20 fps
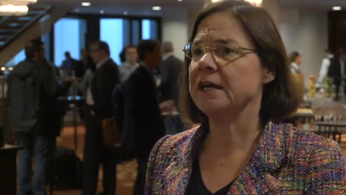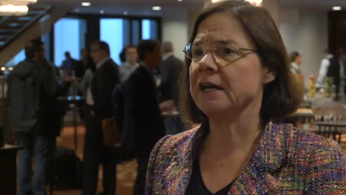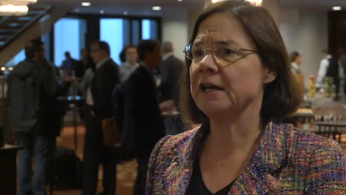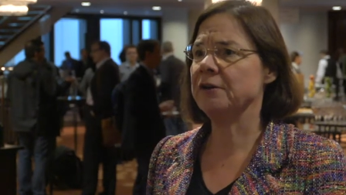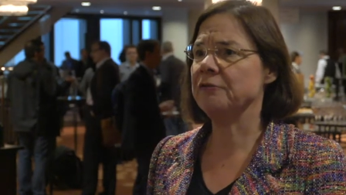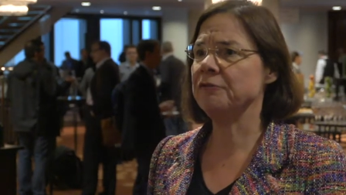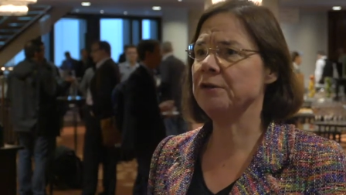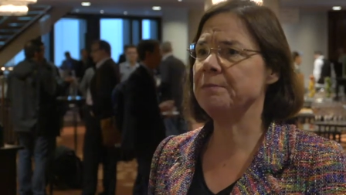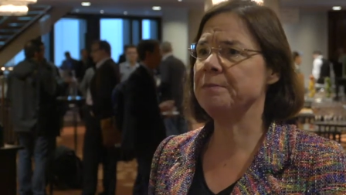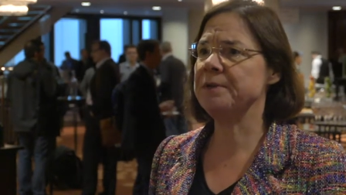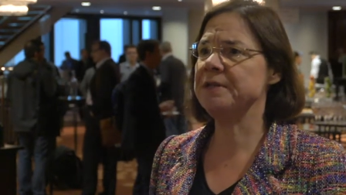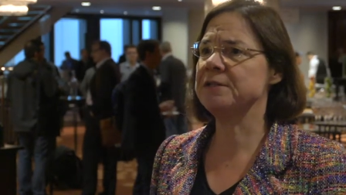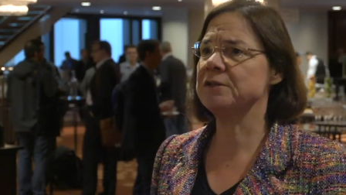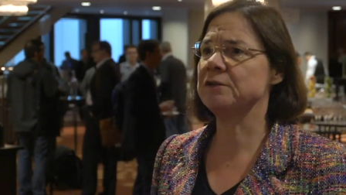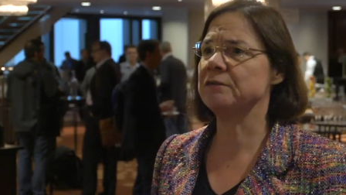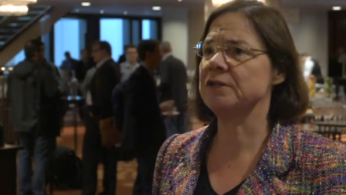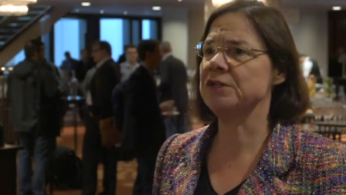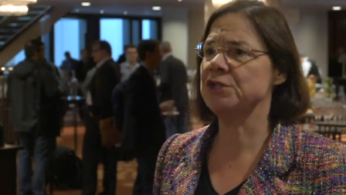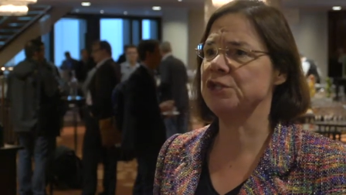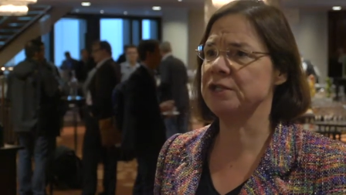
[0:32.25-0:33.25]
every piece
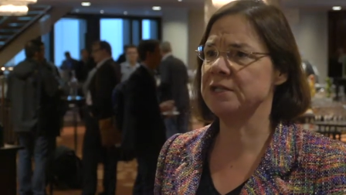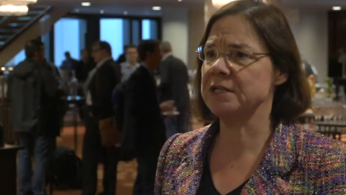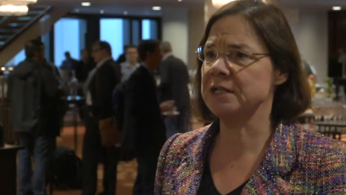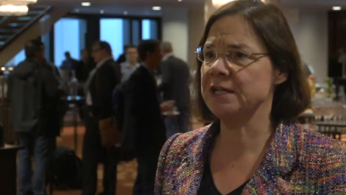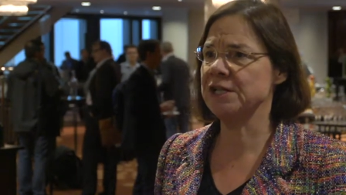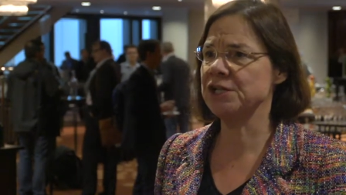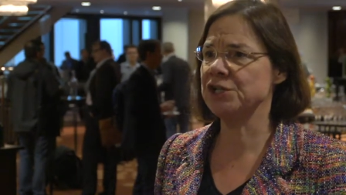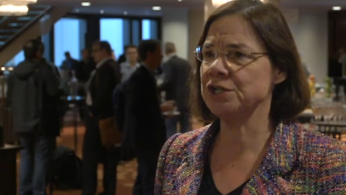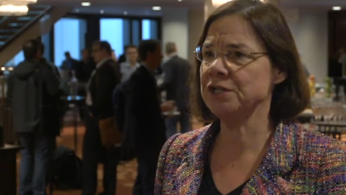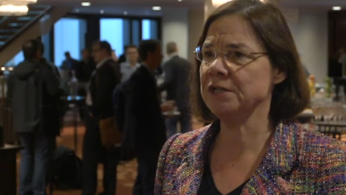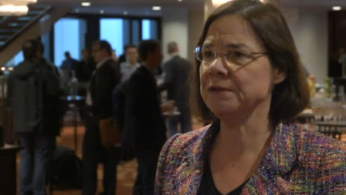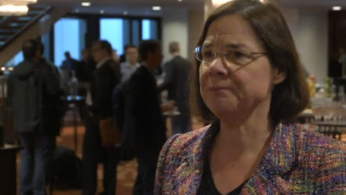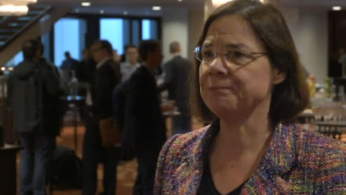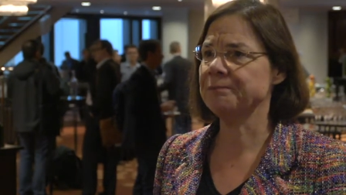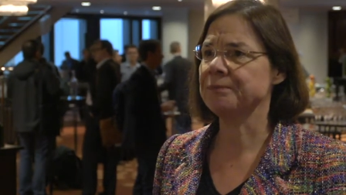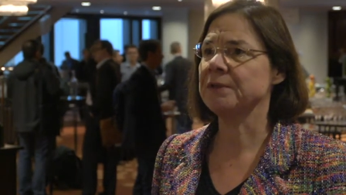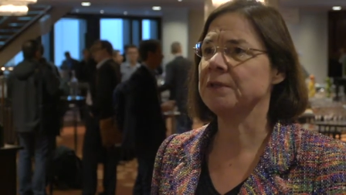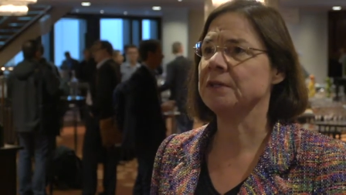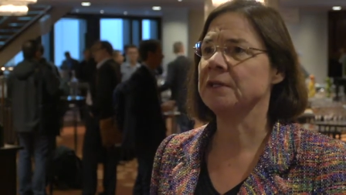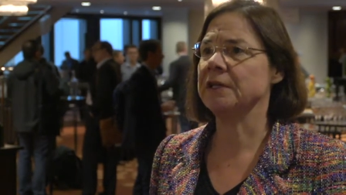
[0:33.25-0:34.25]
of legislation
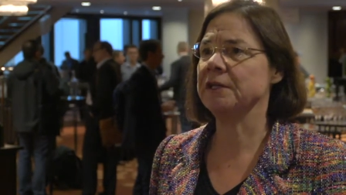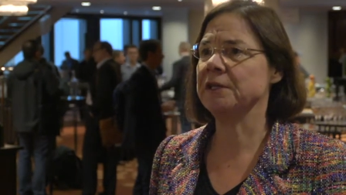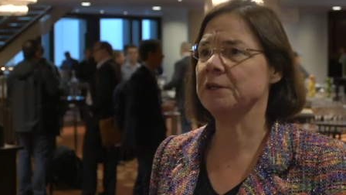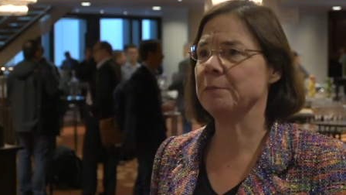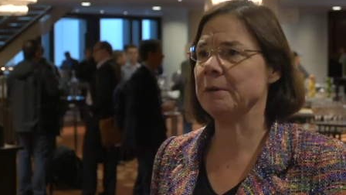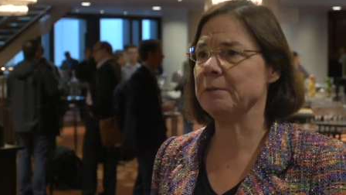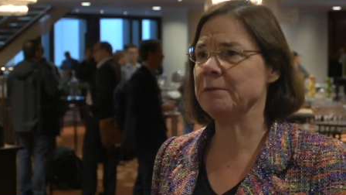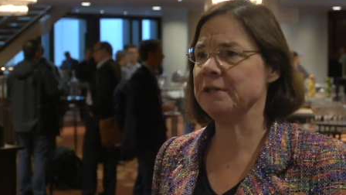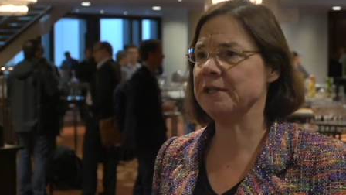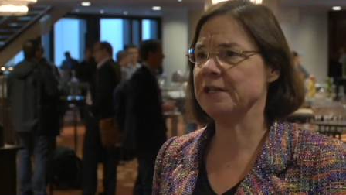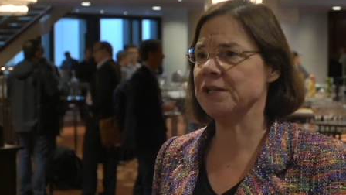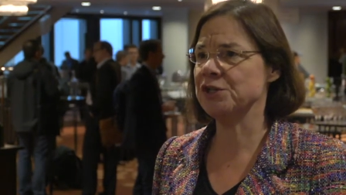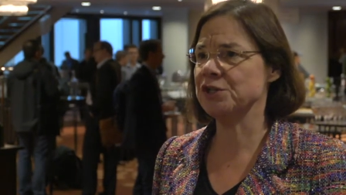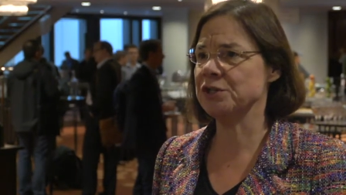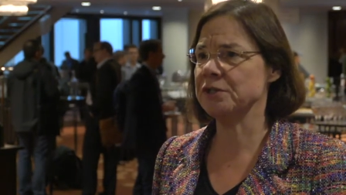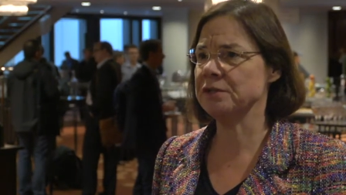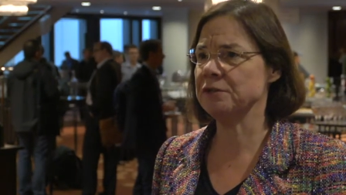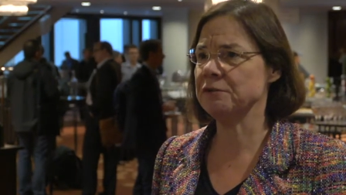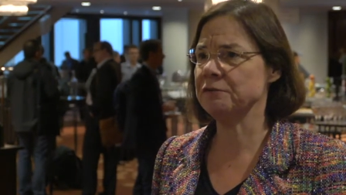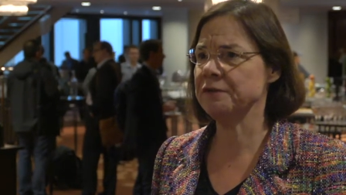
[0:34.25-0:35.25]
in the
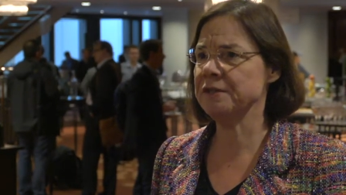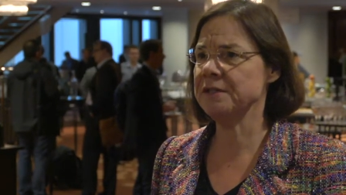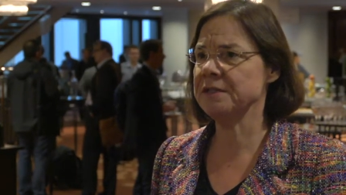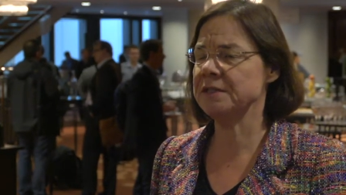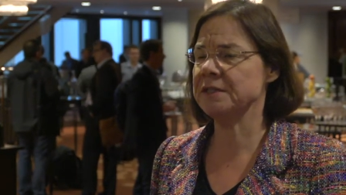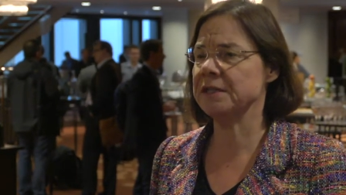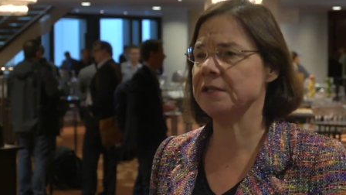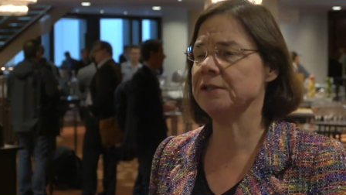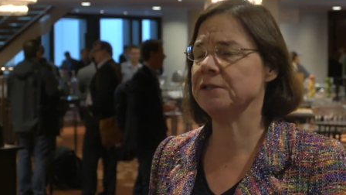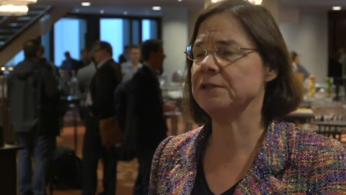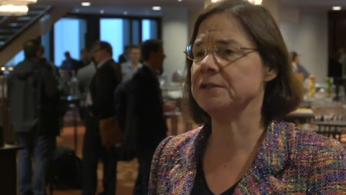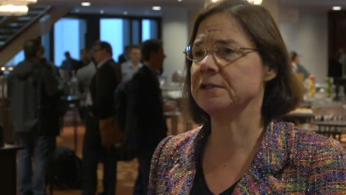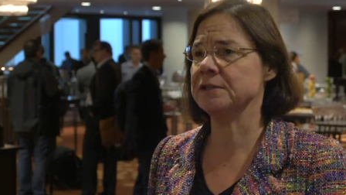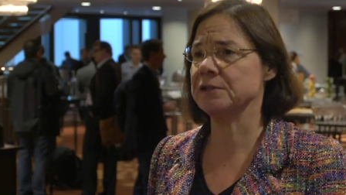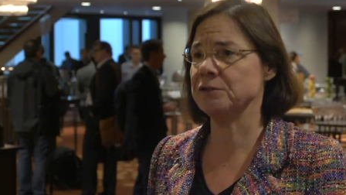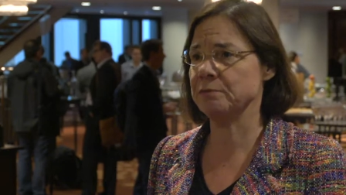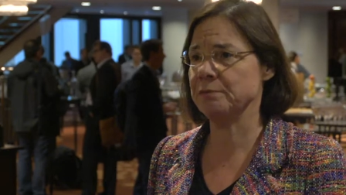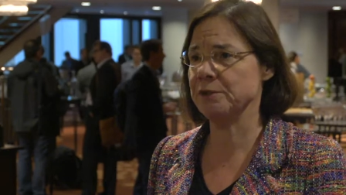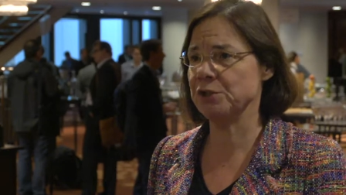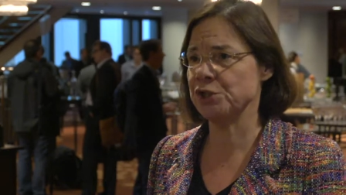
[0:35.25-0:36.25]
Publications Office and
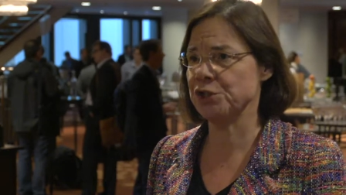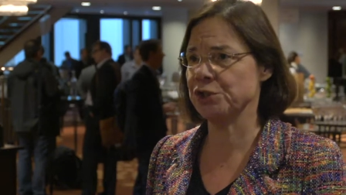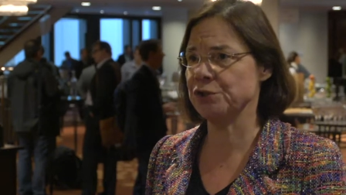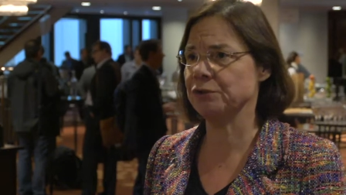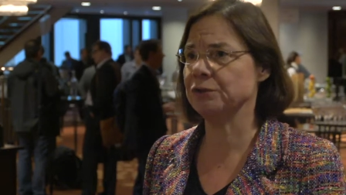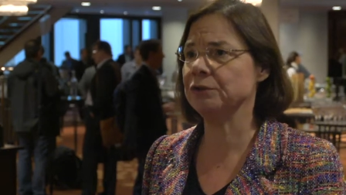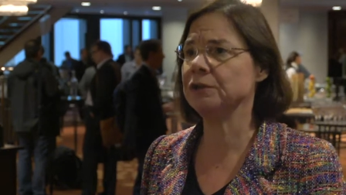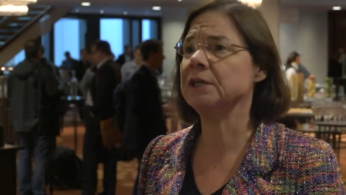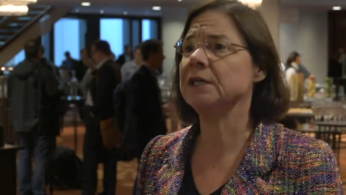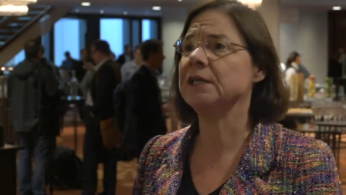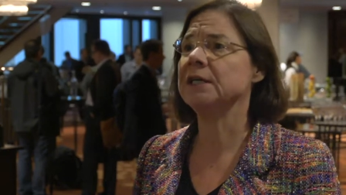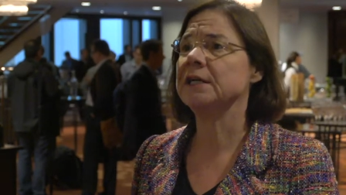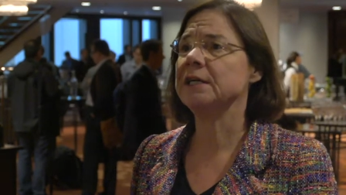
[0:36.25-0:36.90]
to be sure